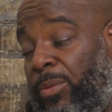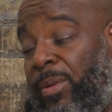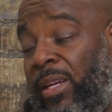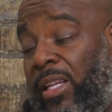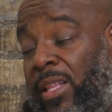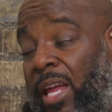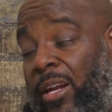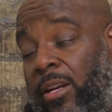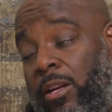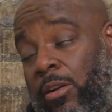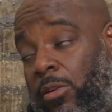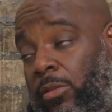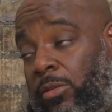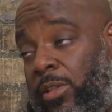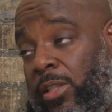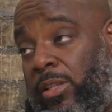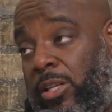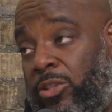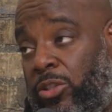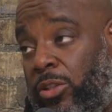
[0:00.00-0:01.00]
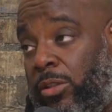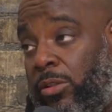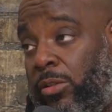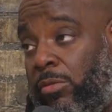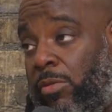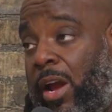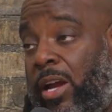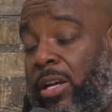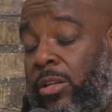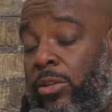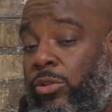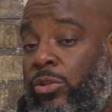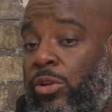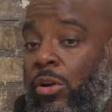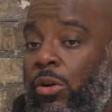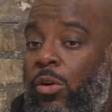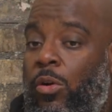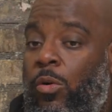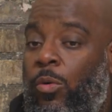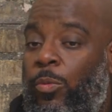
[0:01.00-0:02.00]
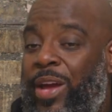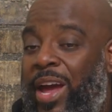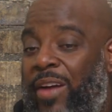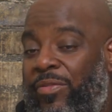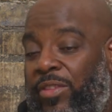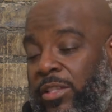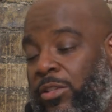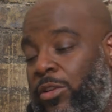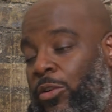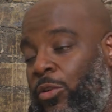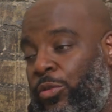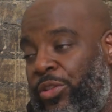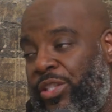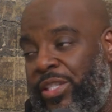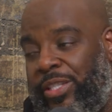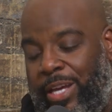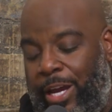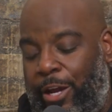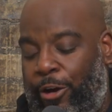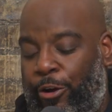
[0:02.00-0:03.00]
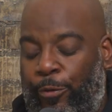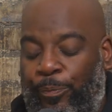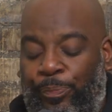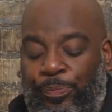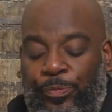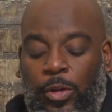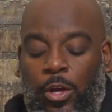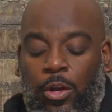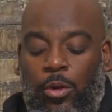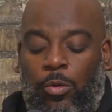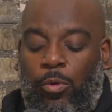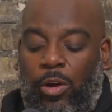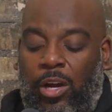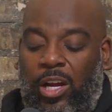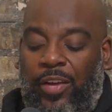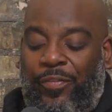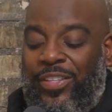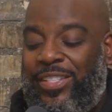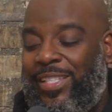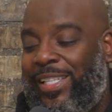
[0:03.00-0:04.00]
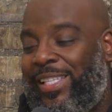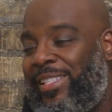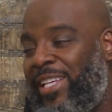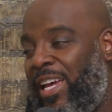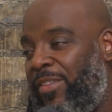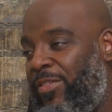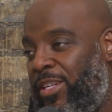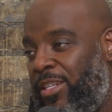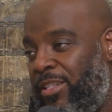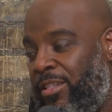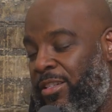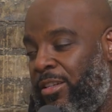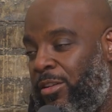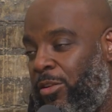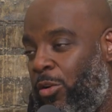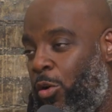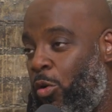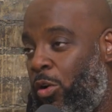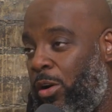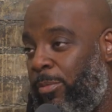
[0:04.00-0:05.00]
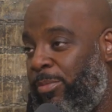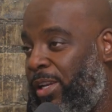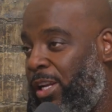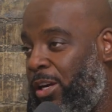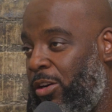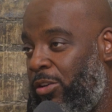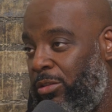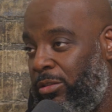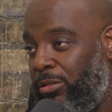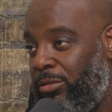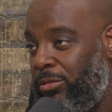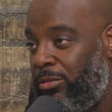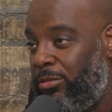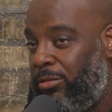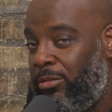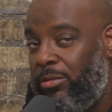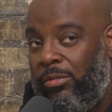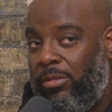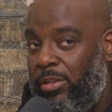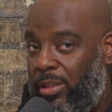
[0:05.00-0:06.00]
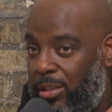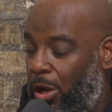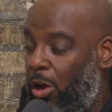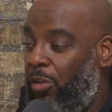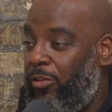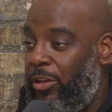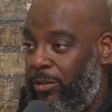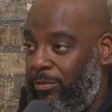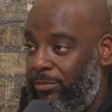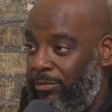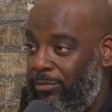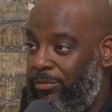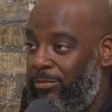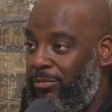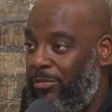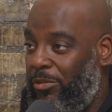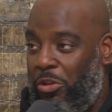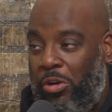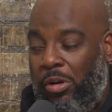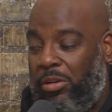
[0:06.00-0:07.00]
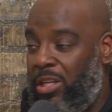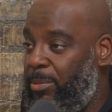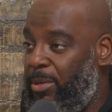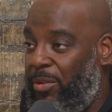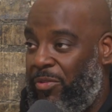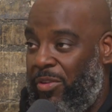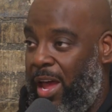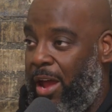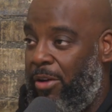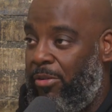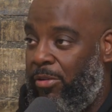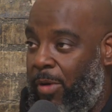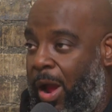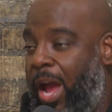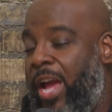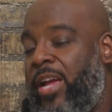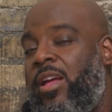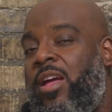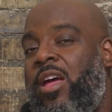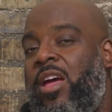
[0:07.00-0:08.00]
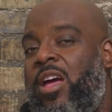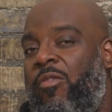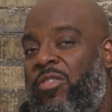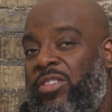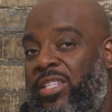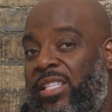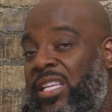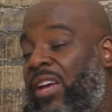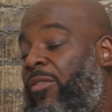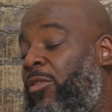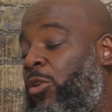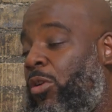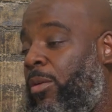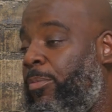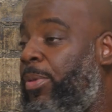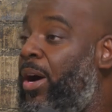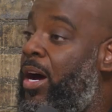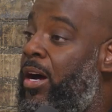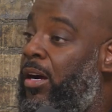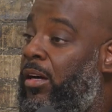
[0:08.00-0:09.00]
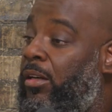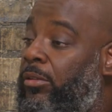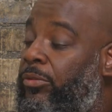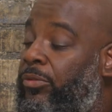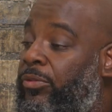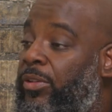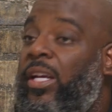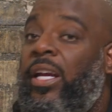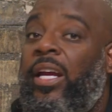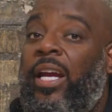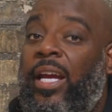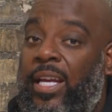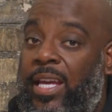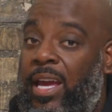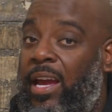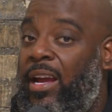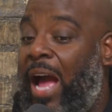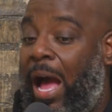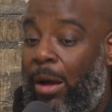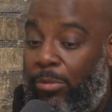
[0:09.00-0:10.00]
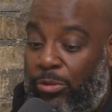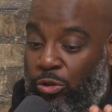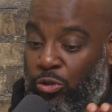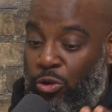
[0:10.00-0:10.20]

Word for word: to make a lot of their own decisions, right? So we have this whole scale where if it's a seven or below, solve it. You don't need me mm. for that, mm. right? If it's a seven or above, engage, I will